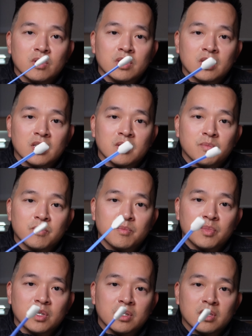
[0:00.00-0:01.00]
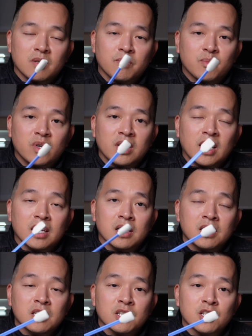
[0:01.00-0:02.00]
can just put some print head
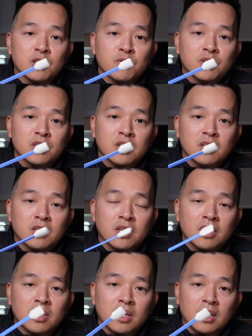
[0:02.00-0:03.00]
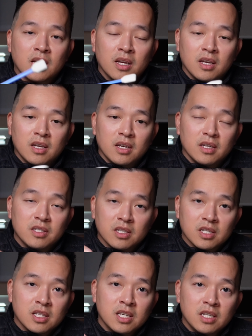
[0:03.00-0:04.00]
cleaning solution on there and
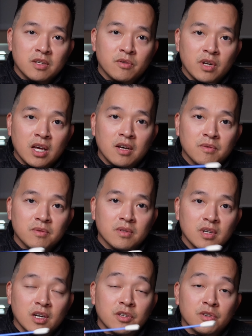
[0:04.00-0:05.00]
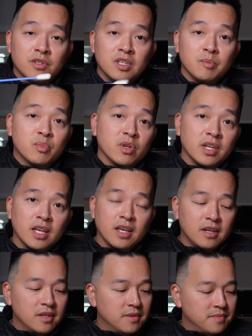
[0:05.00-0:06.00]
just clean around under the print
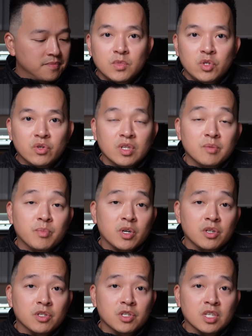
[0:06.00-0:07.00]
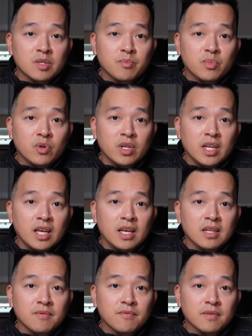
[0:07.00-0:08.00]
head. You can purchase print
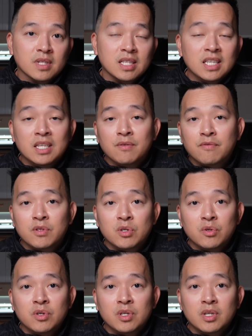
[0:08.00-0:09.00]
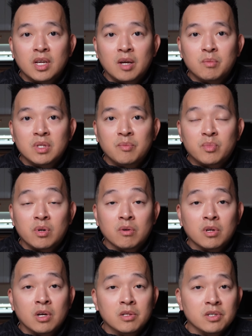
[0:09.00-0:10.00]
head cleaning fluid. I believe
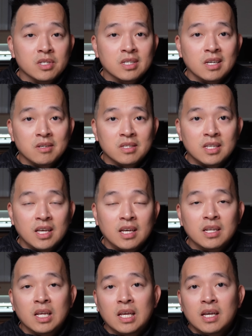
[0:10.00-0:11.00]
ProColor sells that.